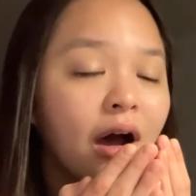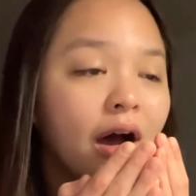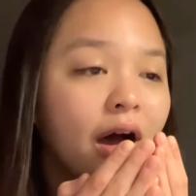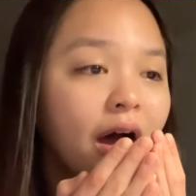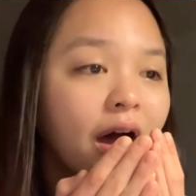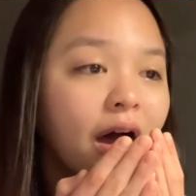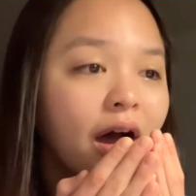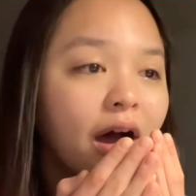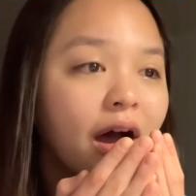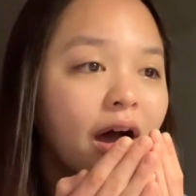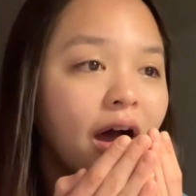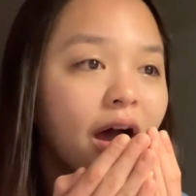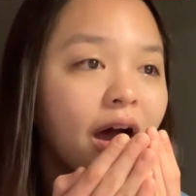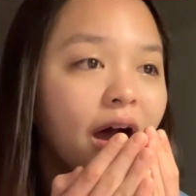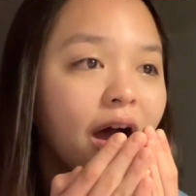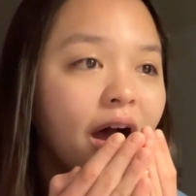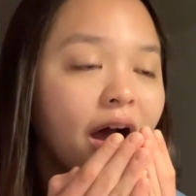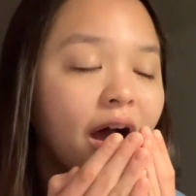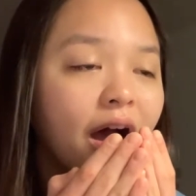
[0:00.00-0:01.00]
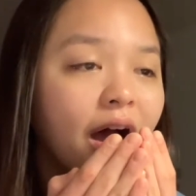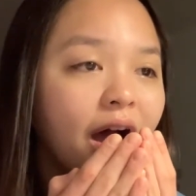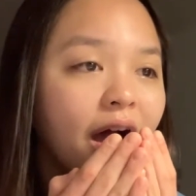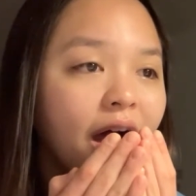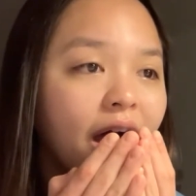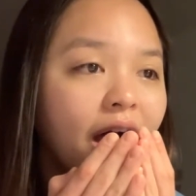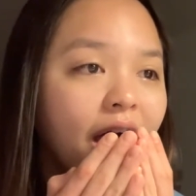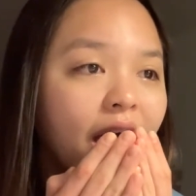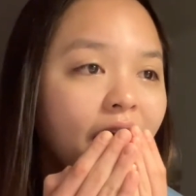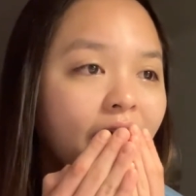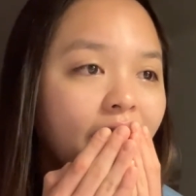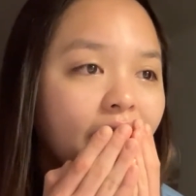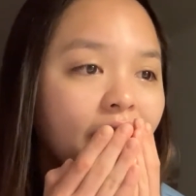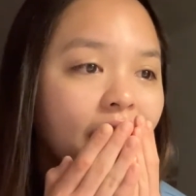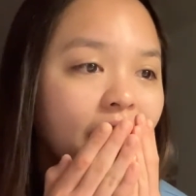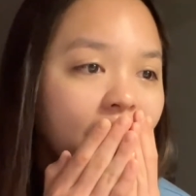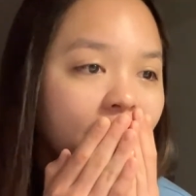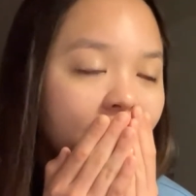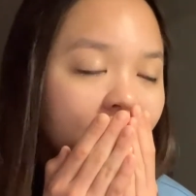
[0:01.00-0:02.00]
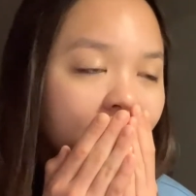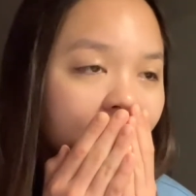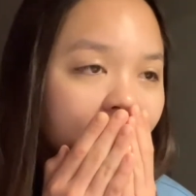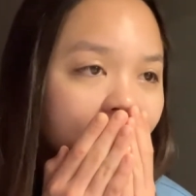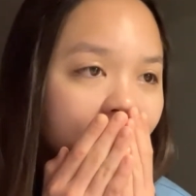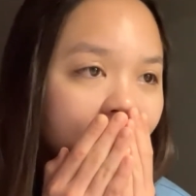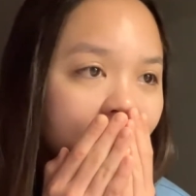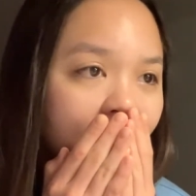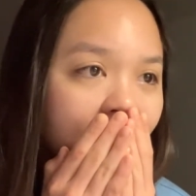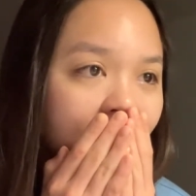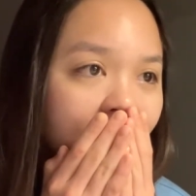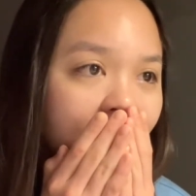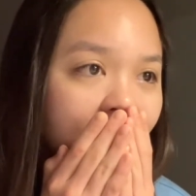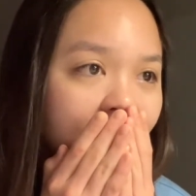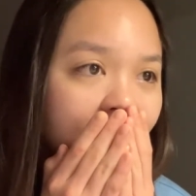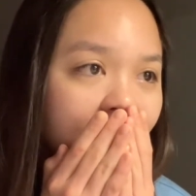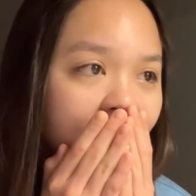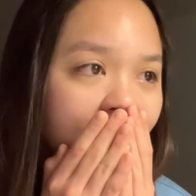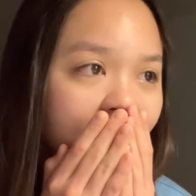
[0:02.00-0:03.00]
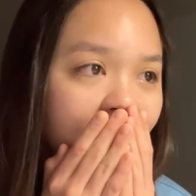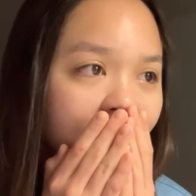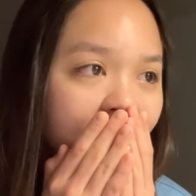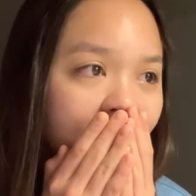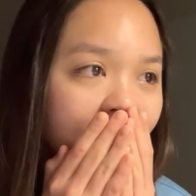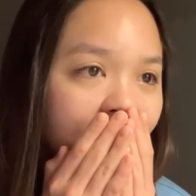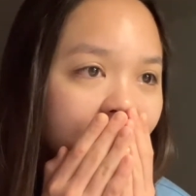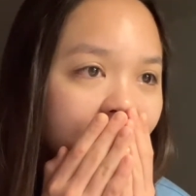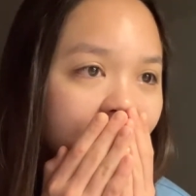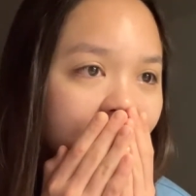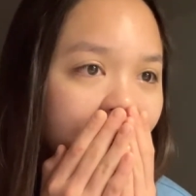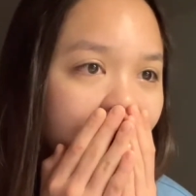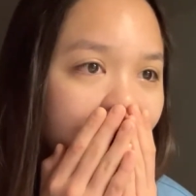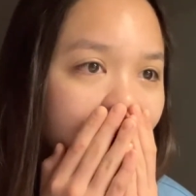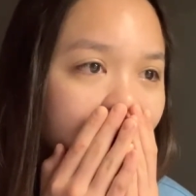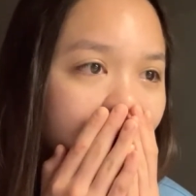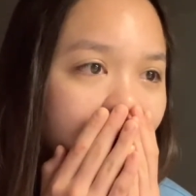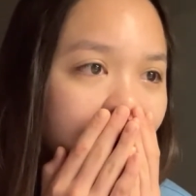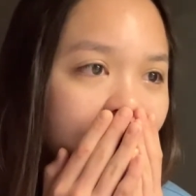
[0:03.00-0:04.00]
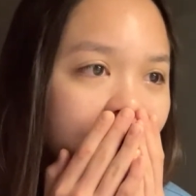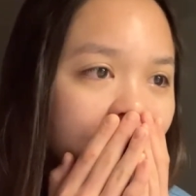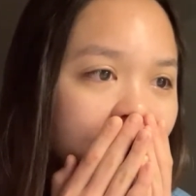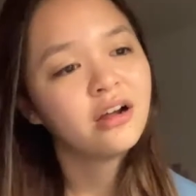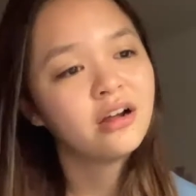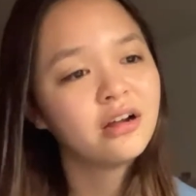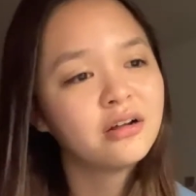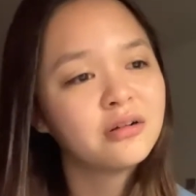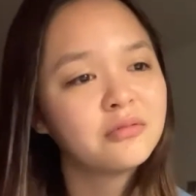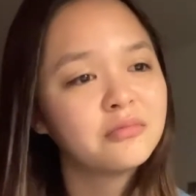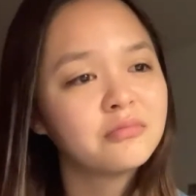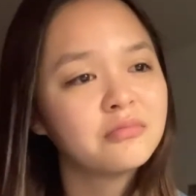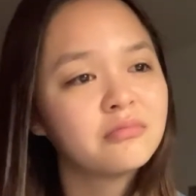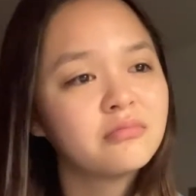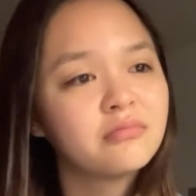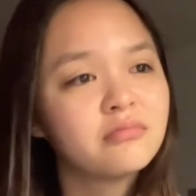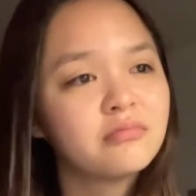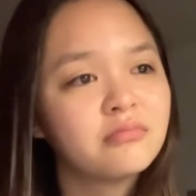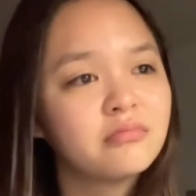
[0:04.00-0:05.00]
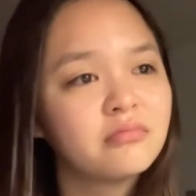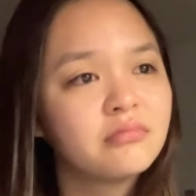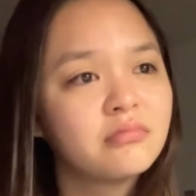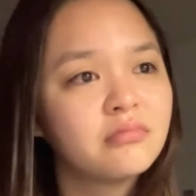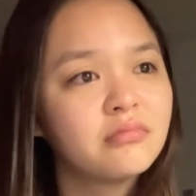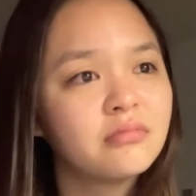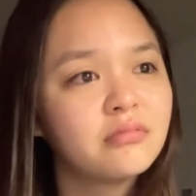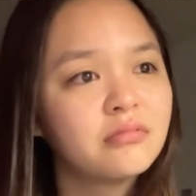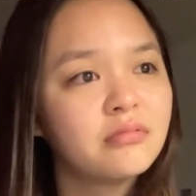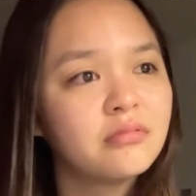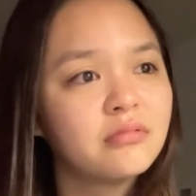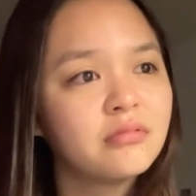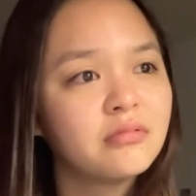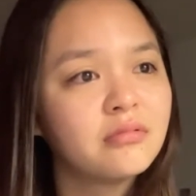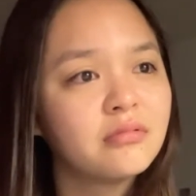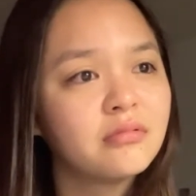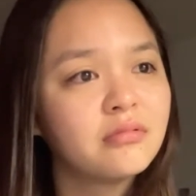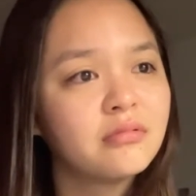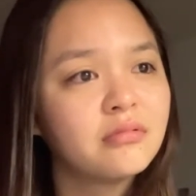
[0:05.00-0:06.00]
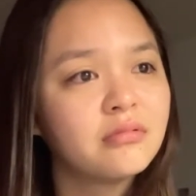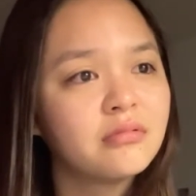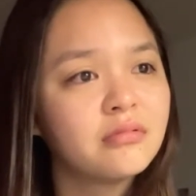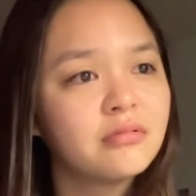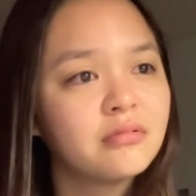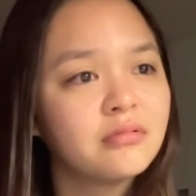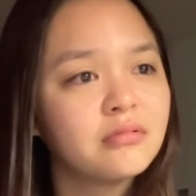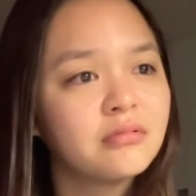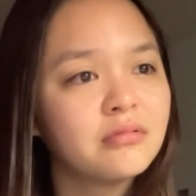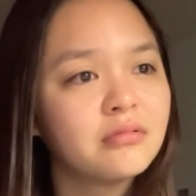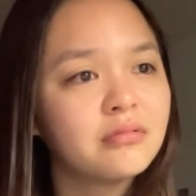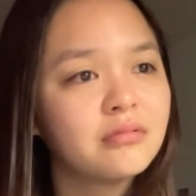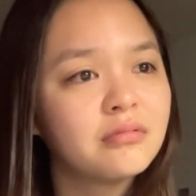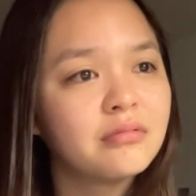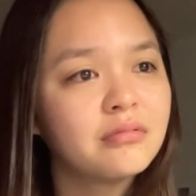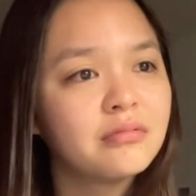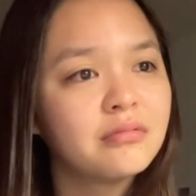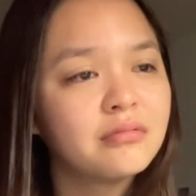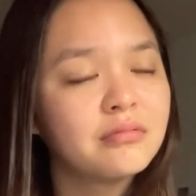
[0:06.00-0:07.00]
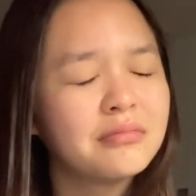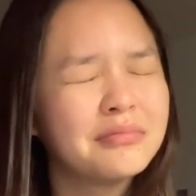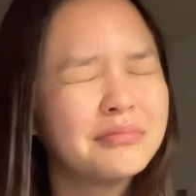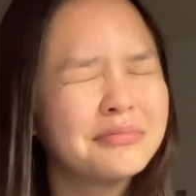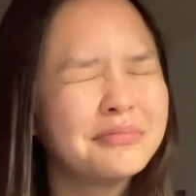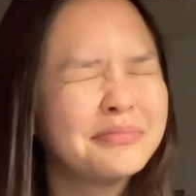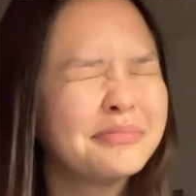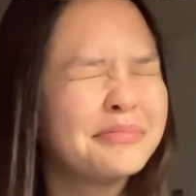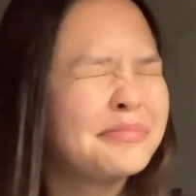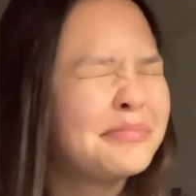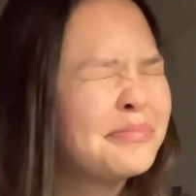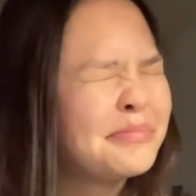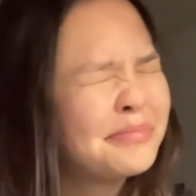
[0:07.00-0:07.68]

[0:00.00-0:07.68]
Nothing is said.